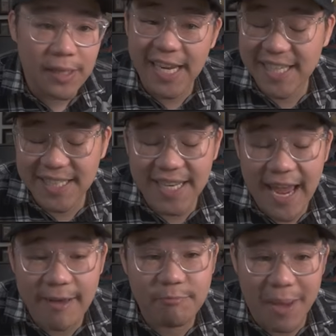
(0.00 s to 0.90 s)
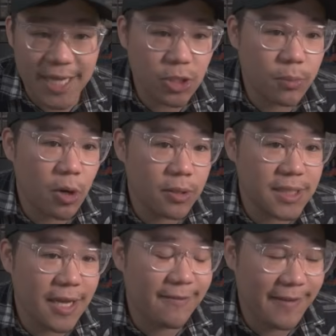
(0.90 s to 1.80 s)
It doesn't have Master Ball
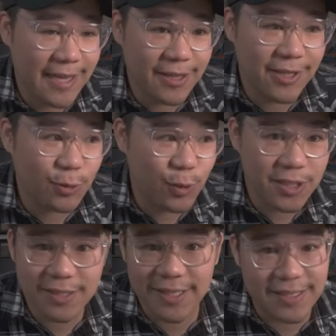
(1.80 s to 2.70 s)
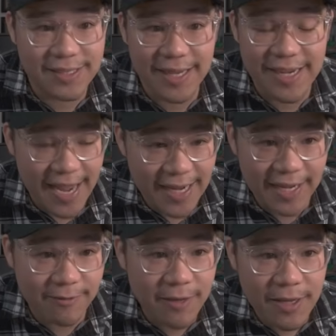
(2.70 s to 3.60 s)
inside of English, which is a
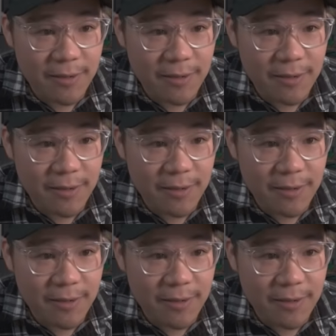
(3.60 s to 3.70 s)
negative.